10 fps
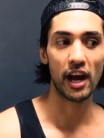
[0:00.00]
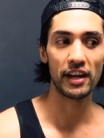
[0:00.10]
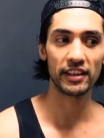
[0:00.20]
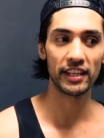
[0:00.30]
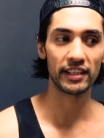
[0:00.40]

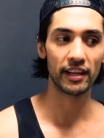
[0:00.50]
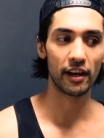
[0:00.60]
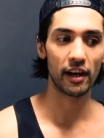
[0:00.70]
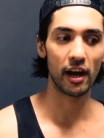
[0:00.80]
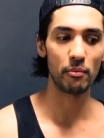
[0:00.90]
I think
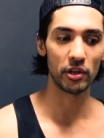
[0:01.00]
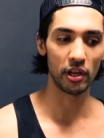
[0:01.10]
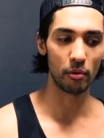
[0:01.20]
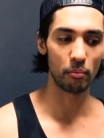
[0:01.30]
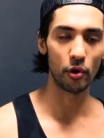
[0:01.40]
I'm a
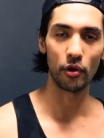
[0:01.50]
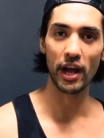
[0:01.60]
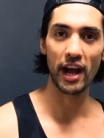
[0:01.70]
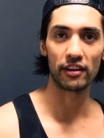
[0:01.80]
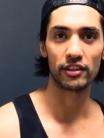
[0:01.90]
lot more
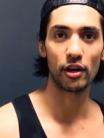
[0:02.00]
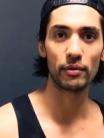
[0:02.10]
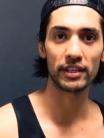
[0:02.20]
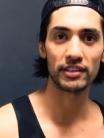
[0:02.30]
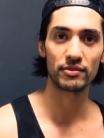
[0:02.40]

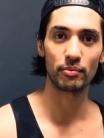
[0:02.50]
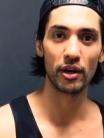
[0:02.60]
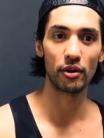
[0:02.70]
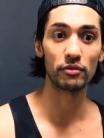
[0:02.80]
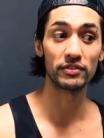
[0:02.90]
outgoing as
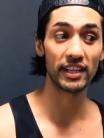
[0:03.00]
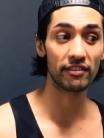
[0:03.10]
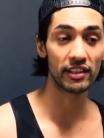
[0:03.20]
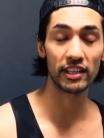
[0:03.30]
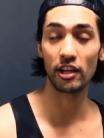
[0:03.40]
well.
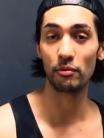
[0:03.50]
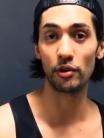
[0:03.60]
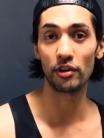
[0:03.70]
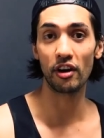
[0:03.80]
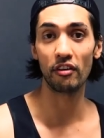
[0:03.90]
Definitely a lot
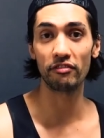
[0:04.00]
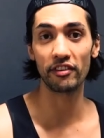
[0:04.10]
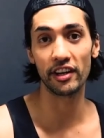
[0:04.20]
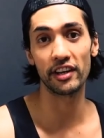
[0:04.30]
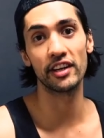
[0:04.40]
more
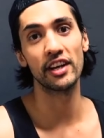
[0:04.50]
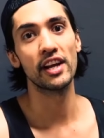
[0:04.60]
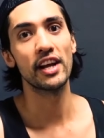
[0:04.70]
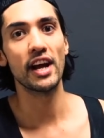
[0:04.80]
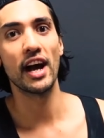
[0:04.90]
confident
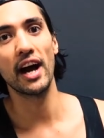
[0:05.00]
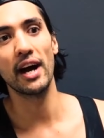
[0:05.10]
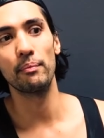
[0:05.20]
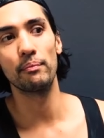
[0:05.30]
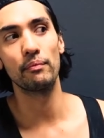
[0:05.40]

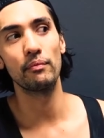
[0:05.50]
um,